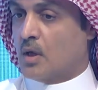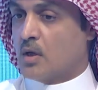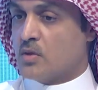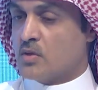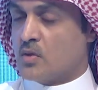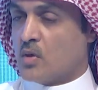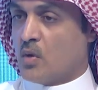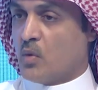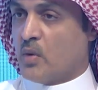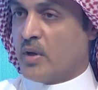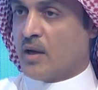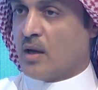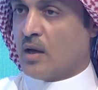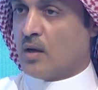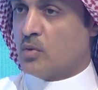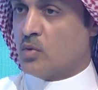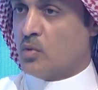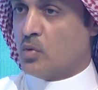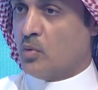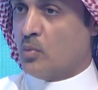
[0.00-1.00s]
So we
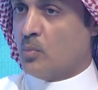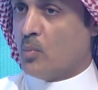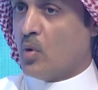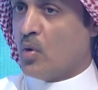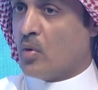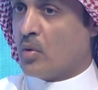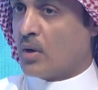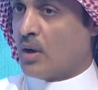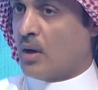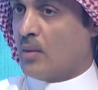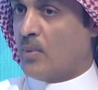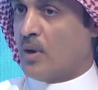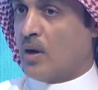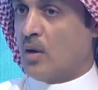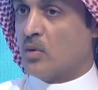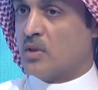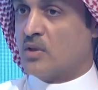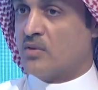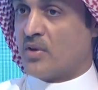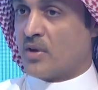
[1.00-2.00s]
can do more
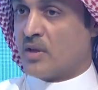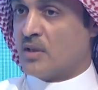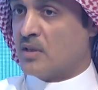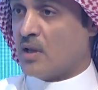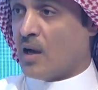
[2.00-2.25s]
about threat